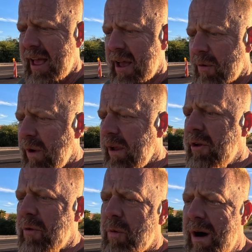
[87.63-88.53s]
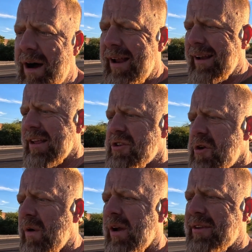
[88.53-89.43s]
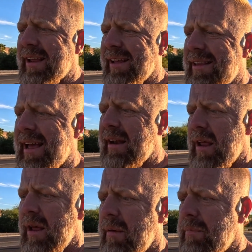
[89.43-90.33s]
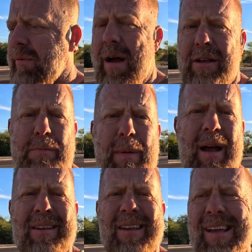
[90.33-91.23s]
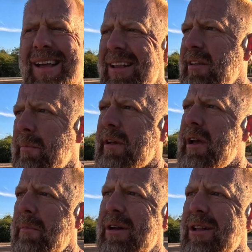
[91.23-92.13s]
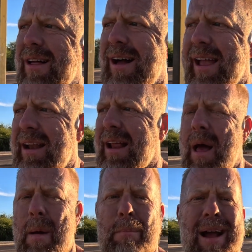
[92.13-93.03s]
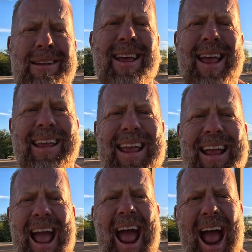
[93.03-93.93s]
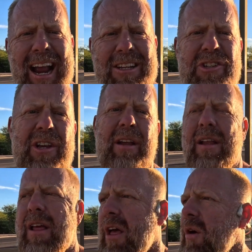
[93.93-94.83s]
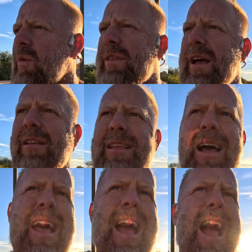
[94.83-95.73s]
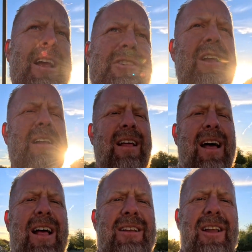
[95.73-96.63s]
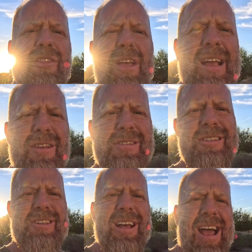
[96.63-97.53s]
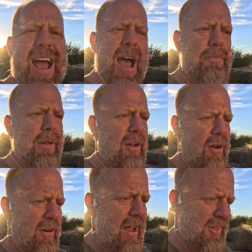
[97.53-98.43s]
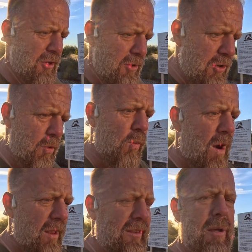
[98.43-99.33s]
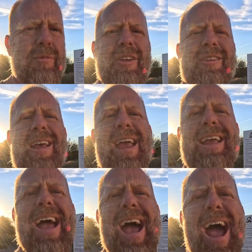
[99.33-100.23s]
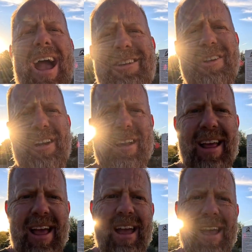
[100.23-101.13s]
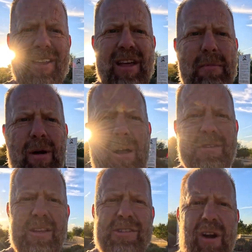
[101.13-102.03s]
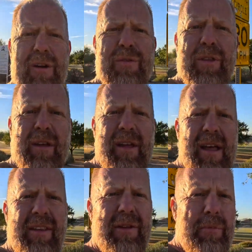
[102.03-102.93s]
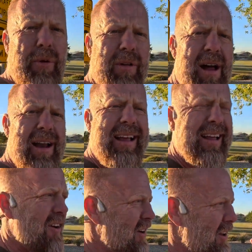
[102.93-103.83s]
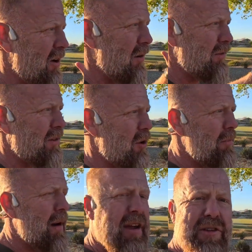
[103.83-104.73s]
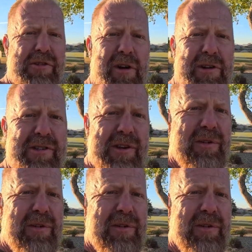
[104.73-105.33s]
What you want is you want to get that prospect to become a client by taking action. Without that action, nothing else is gonna happen, all right? So you want them to take action in that process. Sorry for the poor lighting and audio. I'm going by a construction zone